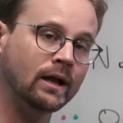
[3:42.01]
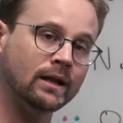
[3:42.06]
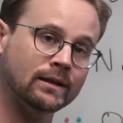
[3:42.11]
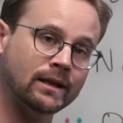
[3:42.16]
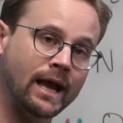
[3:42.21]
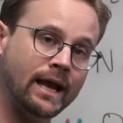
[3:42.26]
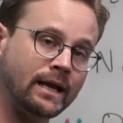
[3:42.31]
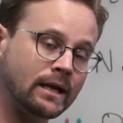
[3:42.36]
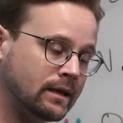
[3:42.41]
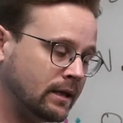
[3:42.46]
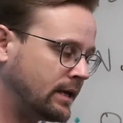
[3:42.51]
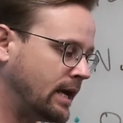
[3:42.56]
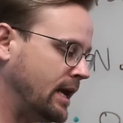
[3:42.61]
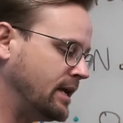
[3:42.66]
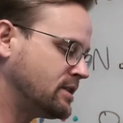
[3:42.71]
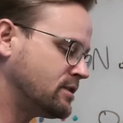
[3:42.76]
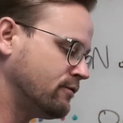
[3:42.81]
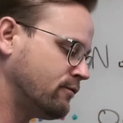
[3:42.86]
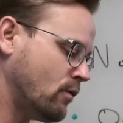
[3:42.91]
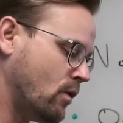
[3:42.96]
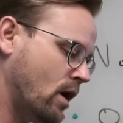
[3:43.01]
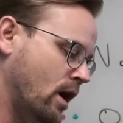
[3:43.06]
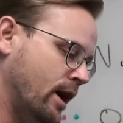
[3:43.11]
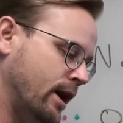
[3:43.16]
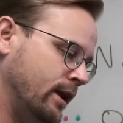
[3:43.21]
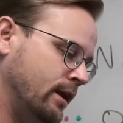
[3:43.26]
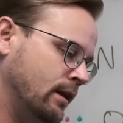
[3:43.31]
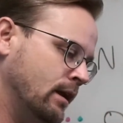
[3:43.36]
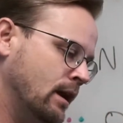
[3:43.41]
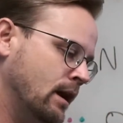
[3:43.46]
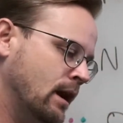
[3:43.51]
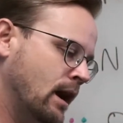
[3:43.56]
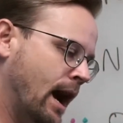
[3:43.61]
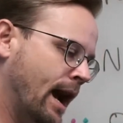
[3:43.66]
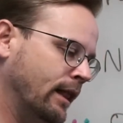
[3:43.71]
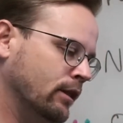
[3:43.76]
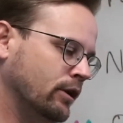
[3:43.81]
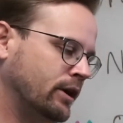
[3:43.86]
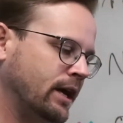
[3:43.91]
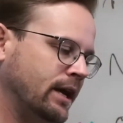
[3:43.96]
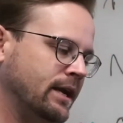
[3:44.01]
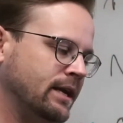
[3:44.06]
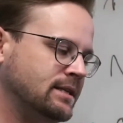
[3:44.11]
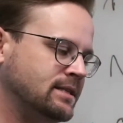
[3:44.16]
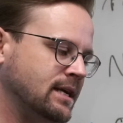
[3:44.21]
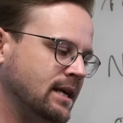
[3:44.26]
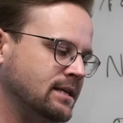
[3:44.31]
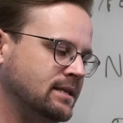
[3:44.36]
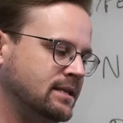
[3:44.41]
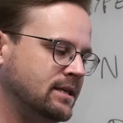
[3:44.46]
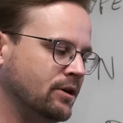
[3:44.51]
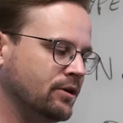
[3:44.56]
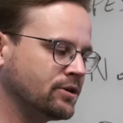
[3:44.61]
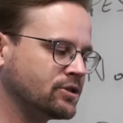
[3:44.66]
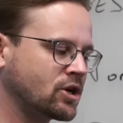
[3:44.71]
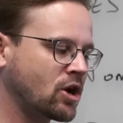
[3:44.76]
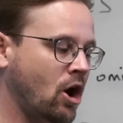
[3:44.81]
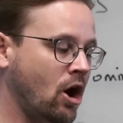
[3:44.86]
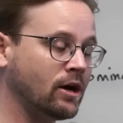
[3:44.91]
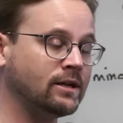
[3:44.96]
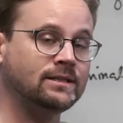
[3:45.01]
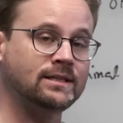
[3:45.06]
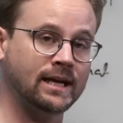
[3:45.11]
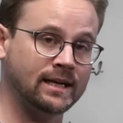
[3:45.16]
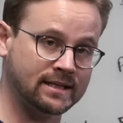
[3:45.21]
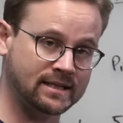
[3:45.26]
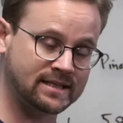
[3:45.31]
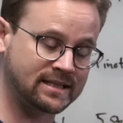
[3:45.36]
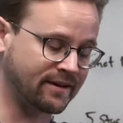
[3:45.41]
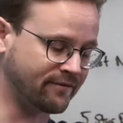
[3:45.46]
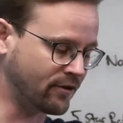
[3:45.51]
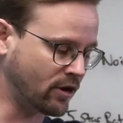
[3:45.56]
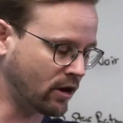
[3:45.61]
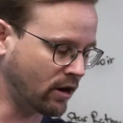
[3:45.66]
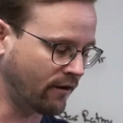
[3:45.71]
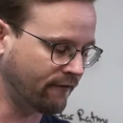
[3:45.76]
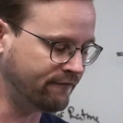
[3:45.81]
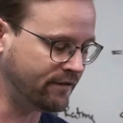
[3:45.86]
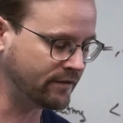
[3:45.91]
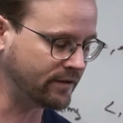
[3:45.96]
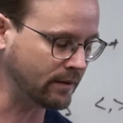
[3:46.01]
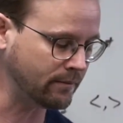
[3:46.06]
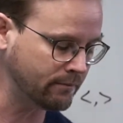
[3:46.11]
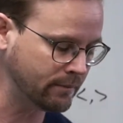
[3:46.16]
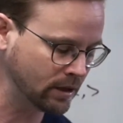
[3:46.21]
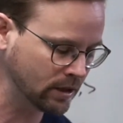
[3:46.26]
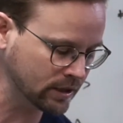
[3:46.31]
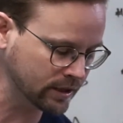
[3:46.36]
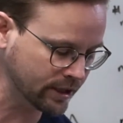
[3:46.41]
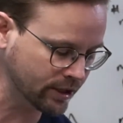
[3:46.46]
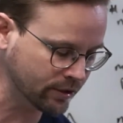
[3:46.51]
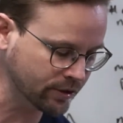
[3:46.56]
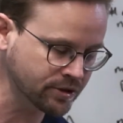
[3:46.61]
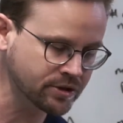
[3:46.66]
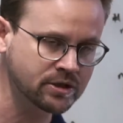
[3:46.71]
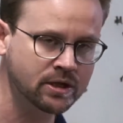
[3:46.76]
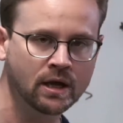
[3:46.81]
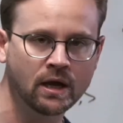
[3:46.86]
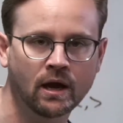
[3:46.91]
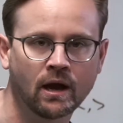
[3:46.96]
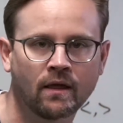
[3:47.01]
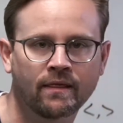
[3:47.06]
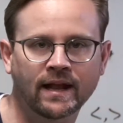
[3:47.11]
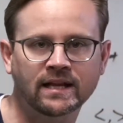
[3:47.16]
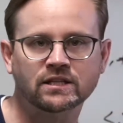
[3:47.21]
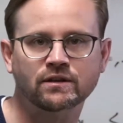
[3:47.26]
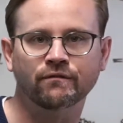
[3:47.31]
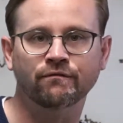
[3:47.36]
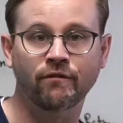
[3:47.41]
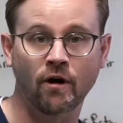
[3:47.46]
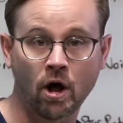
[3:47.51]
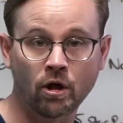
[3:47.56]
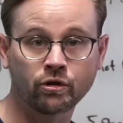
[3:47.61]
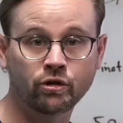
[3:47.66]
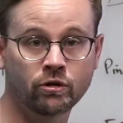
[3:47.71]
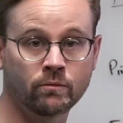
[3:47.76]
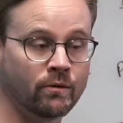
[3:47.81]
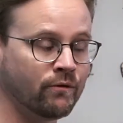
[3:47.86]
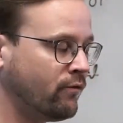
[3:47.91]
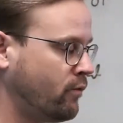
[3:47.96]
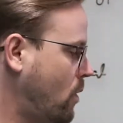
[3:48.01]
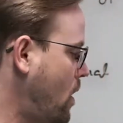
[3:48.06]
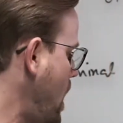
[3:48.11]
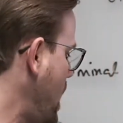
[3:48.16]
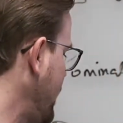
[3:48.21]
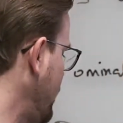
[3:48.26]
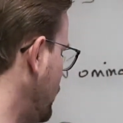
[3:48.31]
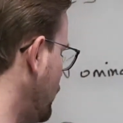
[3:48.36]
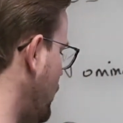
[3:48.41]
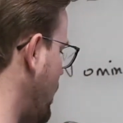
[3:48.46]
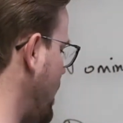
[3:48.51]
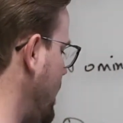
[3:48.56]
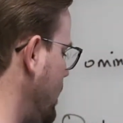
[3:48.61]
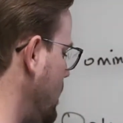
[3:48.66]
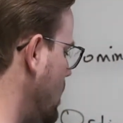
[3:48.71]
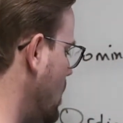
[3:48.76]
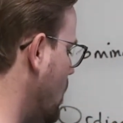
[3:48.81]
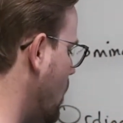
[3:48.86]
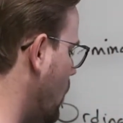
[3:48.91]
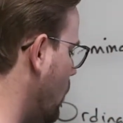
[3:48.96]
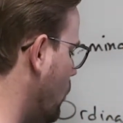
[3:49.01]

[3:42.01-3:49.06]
Like in the case of wine, I look at it, it says here is content 750 milliliters. That's the volume of wine, right?